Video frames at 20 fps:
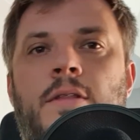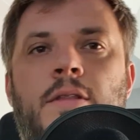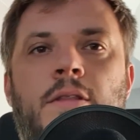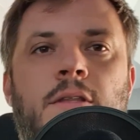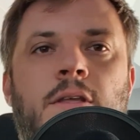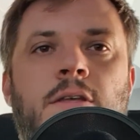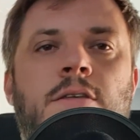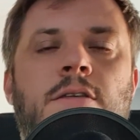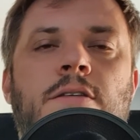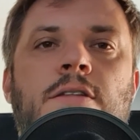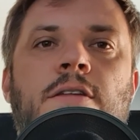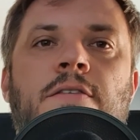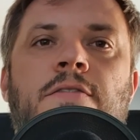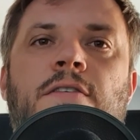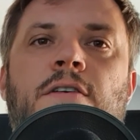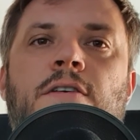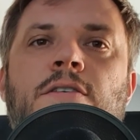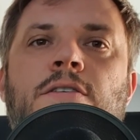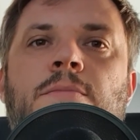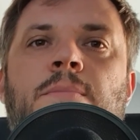This is the
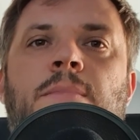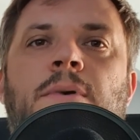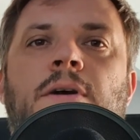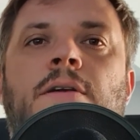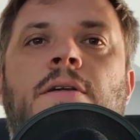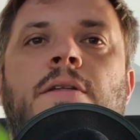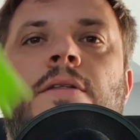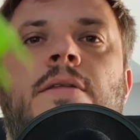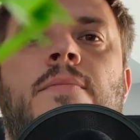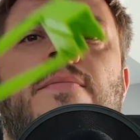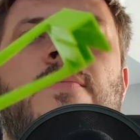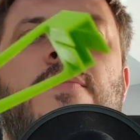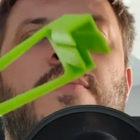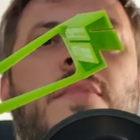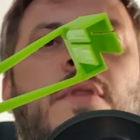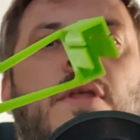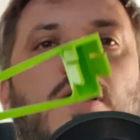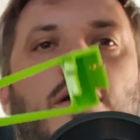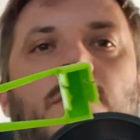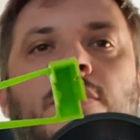first part
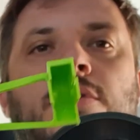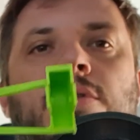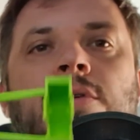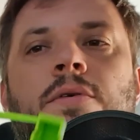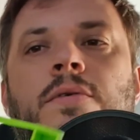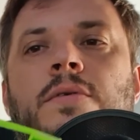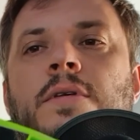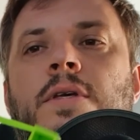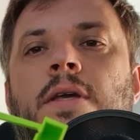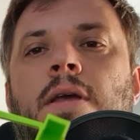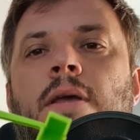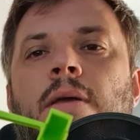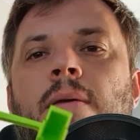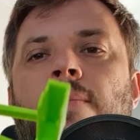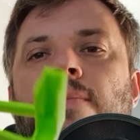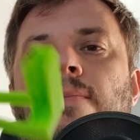I was using,